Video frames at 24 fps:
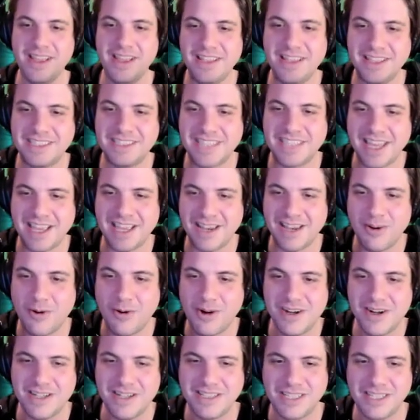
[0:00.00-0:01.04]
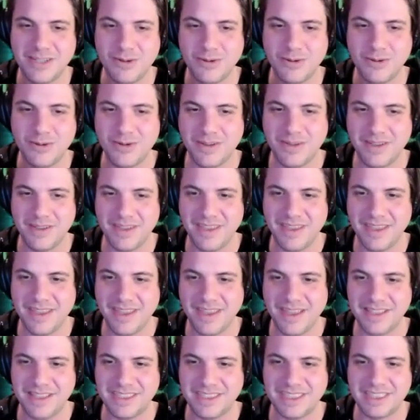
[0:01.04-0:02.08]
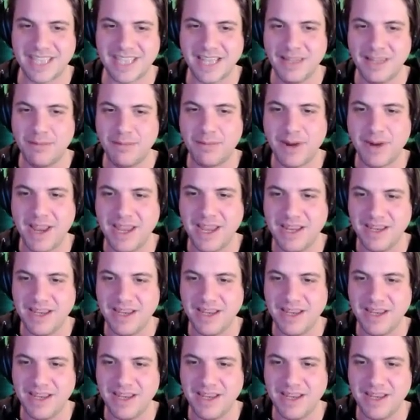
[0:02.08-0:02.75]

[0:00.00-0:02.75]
like, in order to celebrate